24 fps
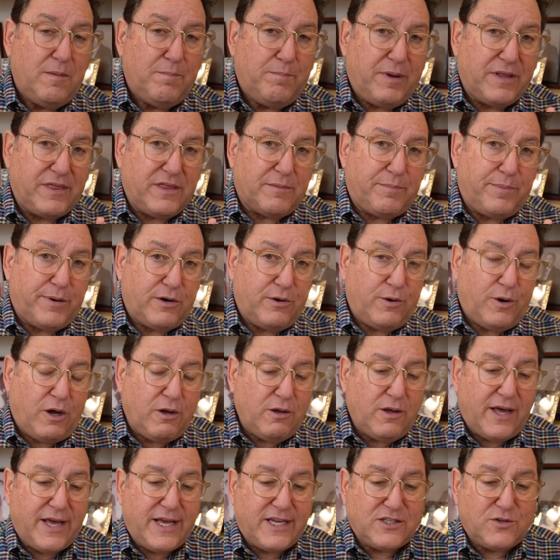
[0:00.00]
But the
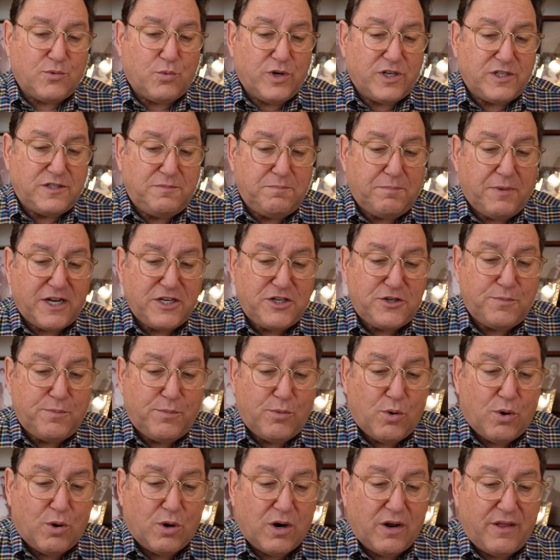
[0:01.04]
Paroches was much
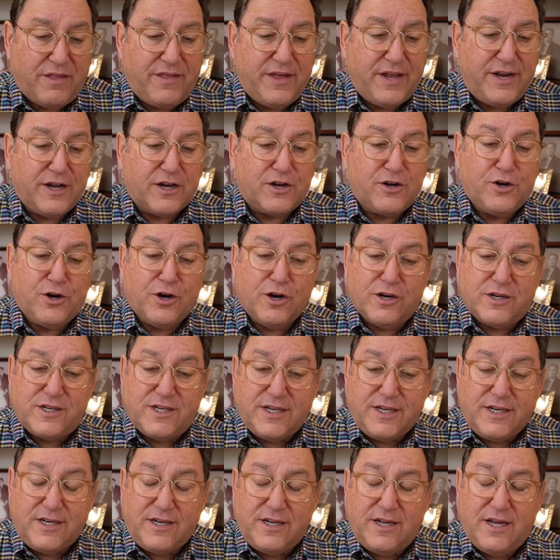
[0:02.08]
more than a
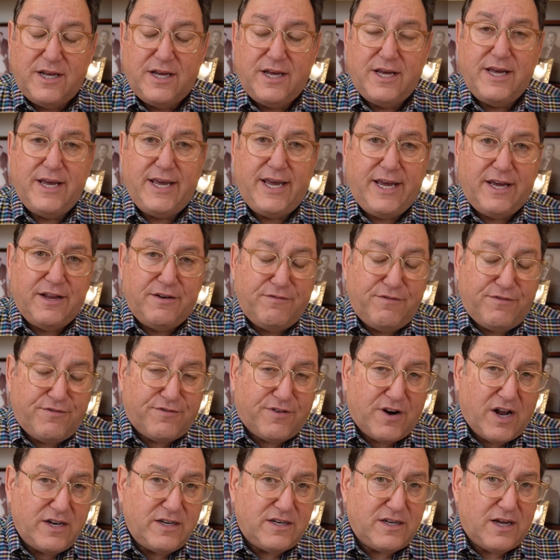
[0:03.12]
curtain in
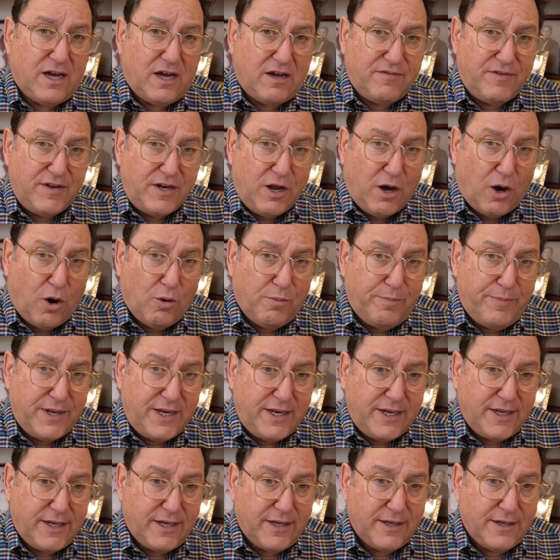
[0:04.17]
front of an
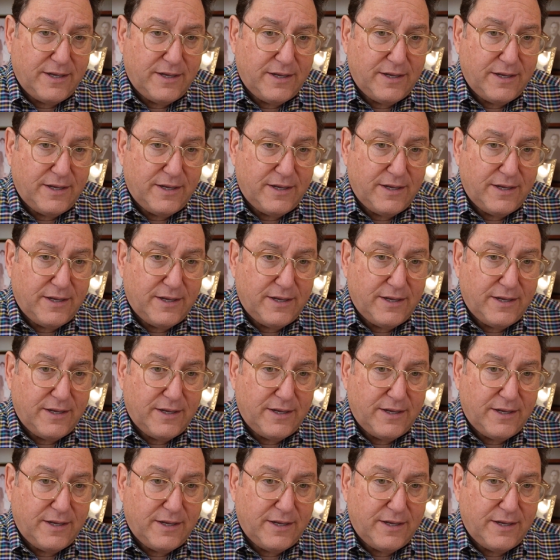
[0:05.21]
opening.